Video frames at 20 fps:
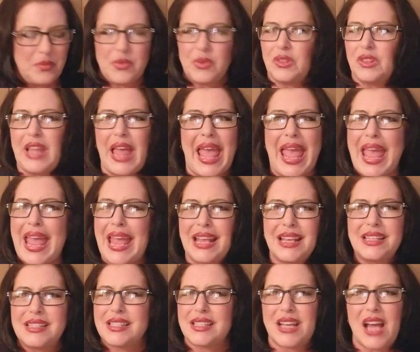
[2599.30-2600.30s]

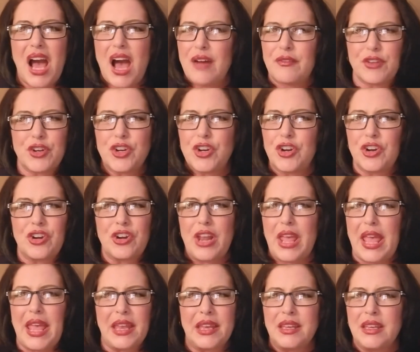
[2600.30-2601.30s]
legs covered
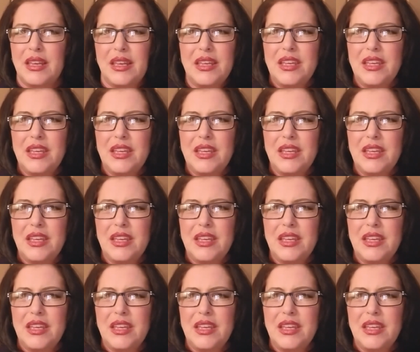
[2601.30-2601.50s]
and